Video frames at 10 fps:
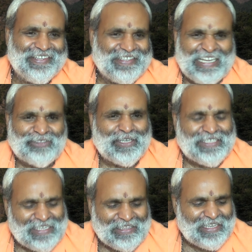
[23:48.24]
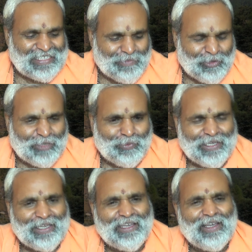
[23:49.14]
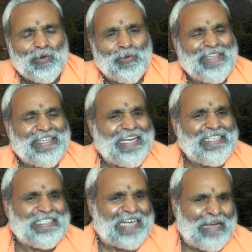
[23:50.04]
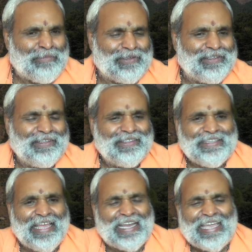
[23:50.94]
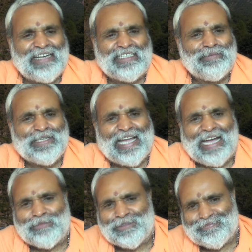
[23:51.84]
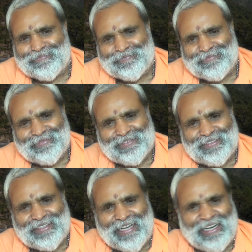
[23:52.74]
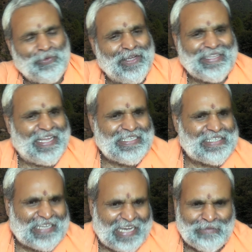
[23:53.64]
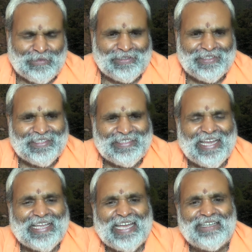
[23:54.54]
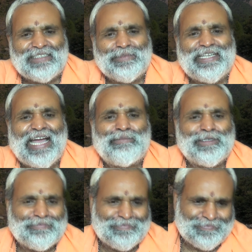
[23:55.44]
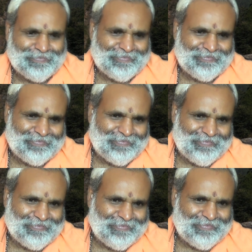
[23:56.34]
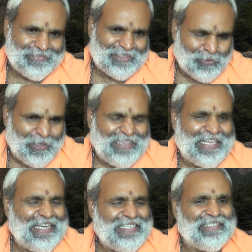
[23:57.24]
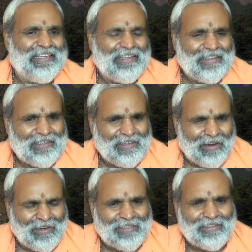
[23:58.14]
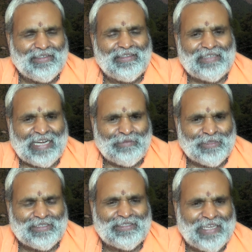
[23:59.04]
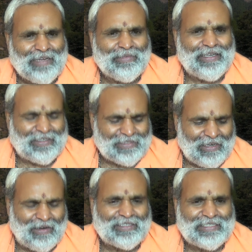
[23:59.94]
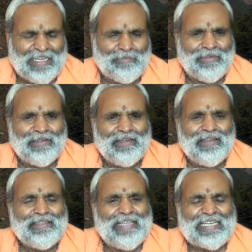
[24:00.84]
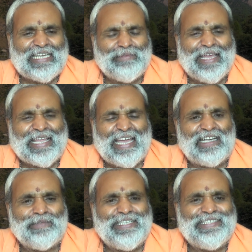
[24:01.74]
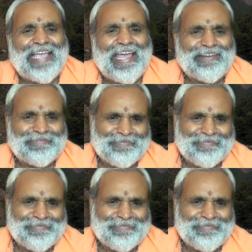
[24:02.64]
That's why I say, they say beautifully, when there is Rama, there cannot be Kama. And when there is Kama, there cannot be Rama. So when there is Lord Rama's name, let us say Lord's name, that time there cannot be desire.